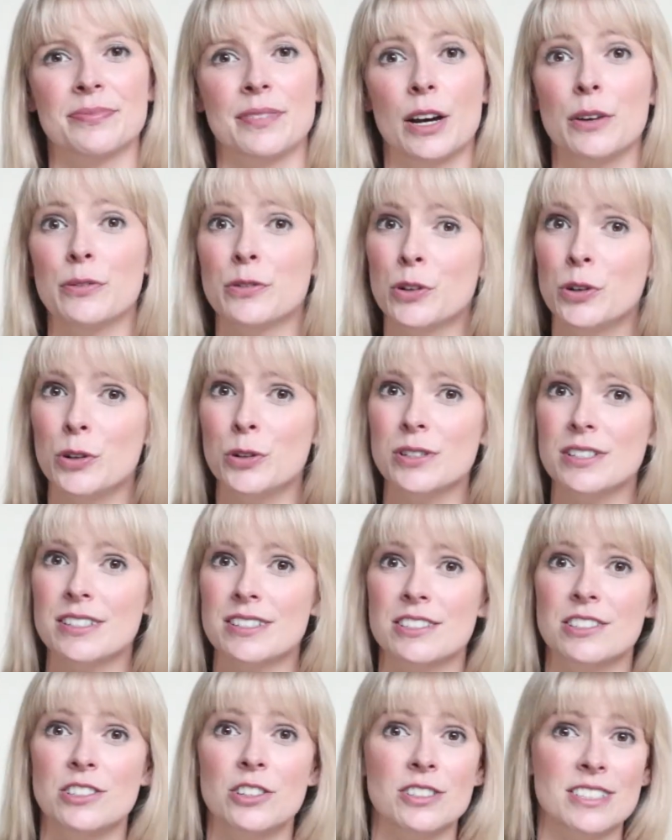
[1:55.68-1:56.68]
Of course,
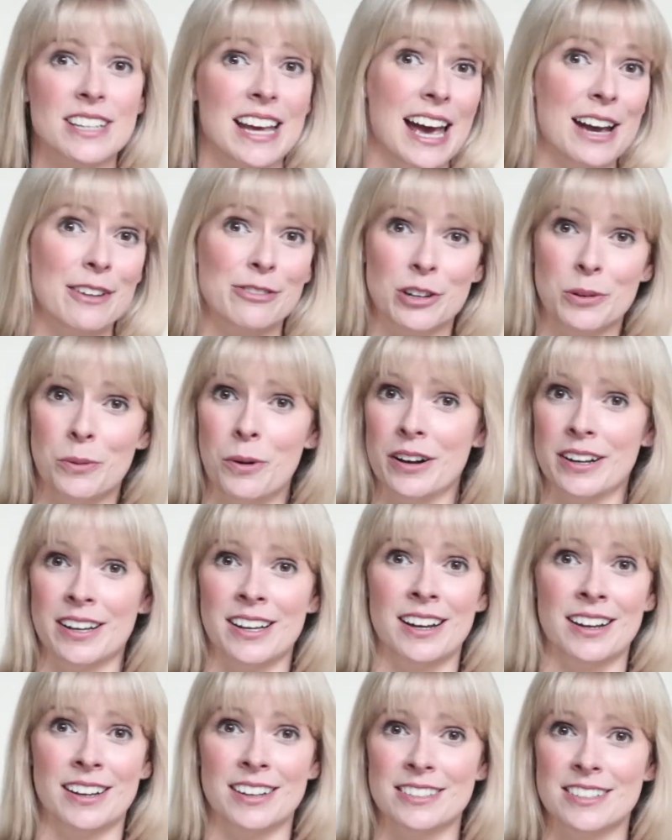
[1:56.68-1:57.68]
not everyone
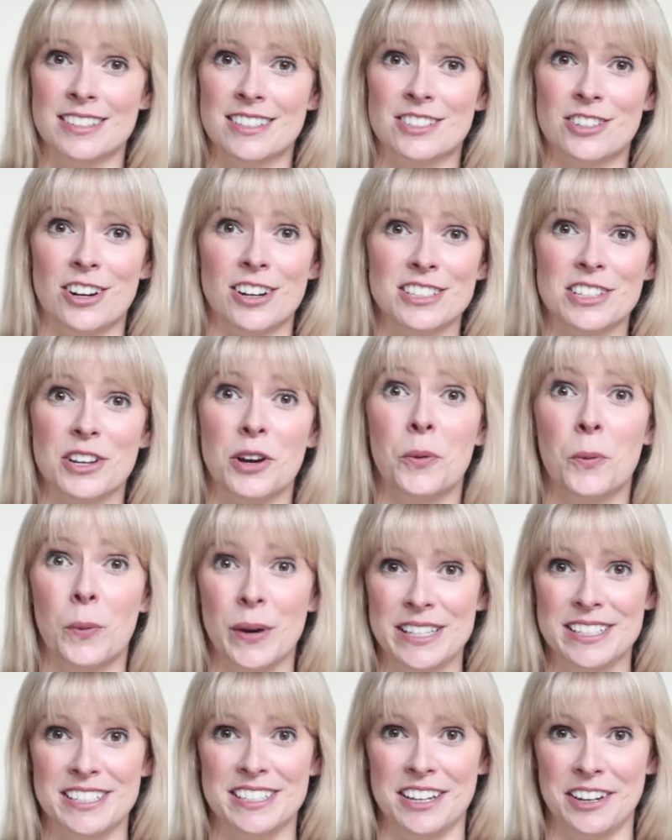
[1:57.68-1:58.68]
can construct a
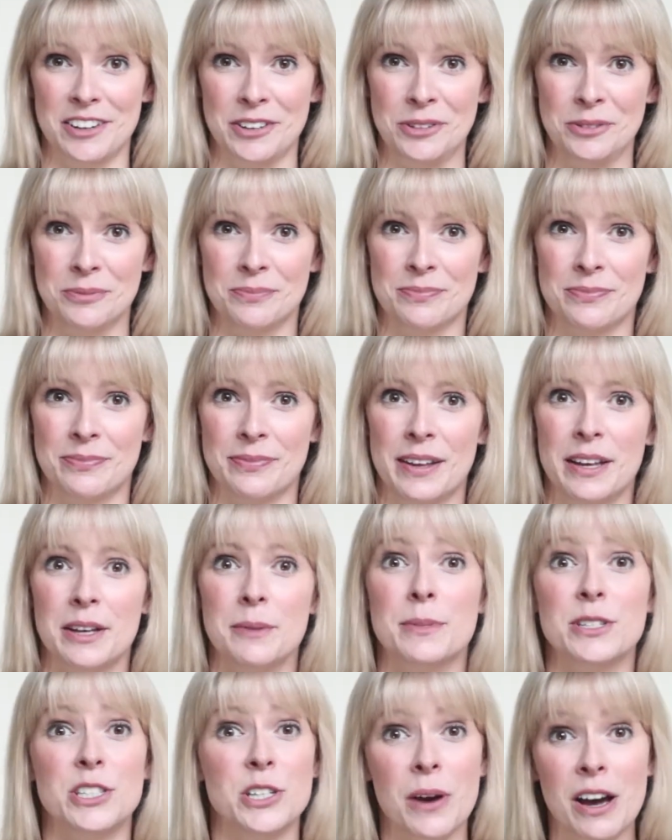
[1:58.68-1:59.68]
wind tunnel,
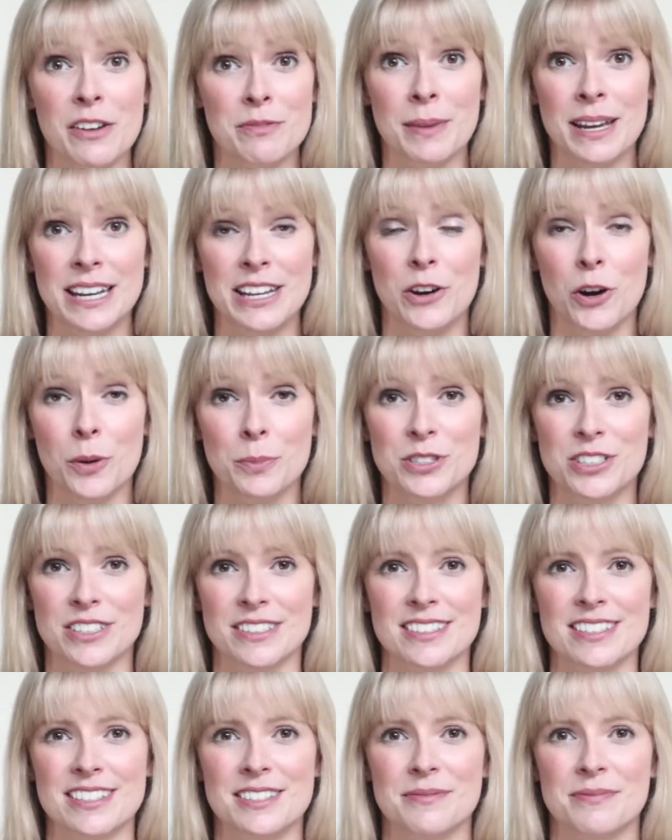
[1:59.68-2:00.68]
but you have many
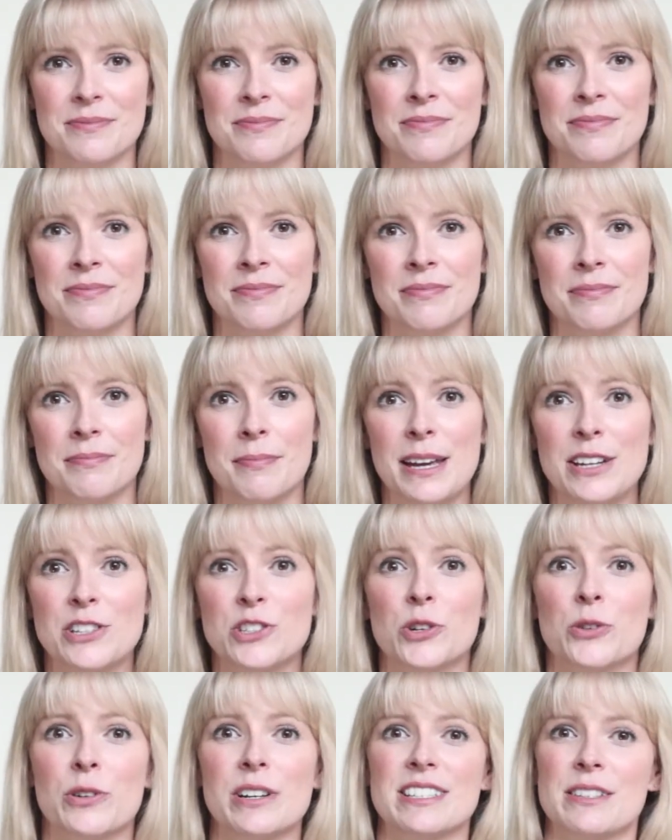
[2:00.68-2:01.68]
options. Make
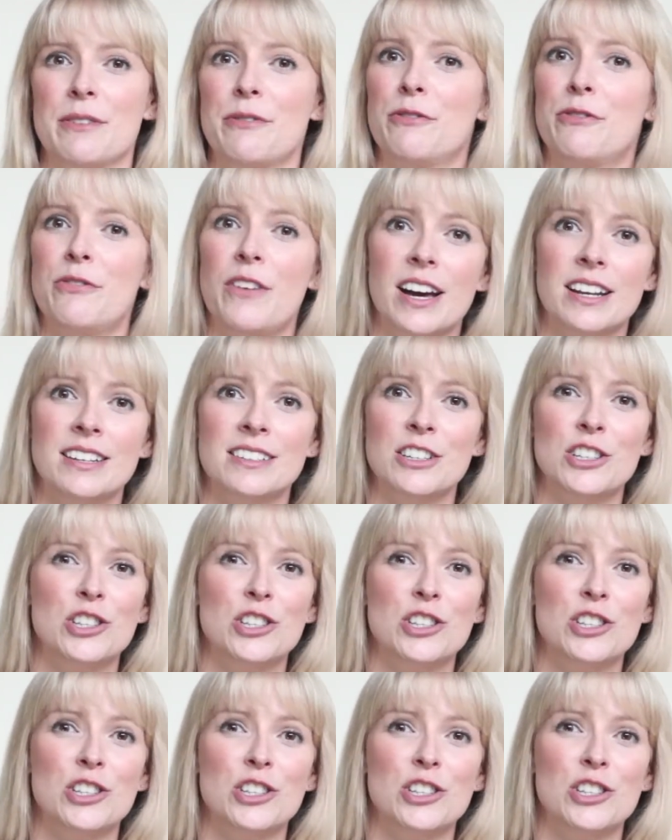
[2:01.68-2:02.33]
sure it's a fun,